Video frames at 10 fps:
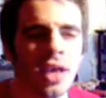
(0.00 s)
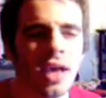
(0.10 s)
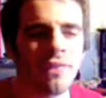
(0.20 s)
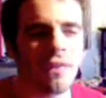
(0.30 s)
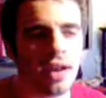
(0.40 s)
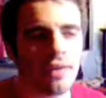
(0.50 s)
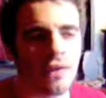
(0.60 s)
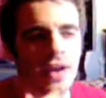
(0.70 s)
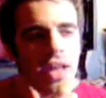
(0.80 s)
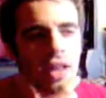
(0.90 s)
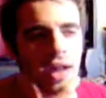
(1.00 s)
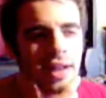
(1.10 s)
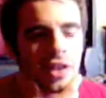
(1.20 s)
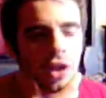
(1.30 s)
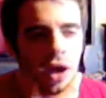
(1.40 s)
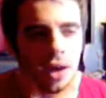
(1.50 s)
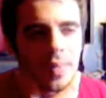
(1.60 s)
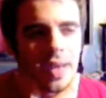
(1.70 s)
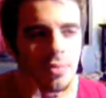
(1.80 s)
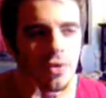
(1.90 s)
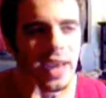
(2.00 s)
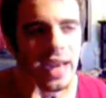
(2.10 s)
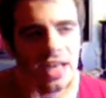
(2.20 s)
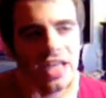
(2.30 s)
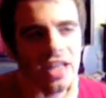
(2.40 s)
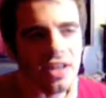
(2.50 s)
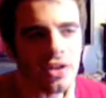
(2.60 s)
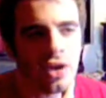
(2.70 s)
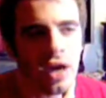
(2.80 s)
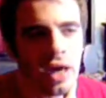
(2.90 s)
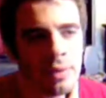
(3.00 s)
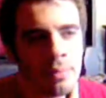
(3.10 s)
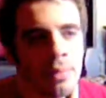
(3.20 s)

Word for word: I find it funny that A lot of people hate Jason Todd,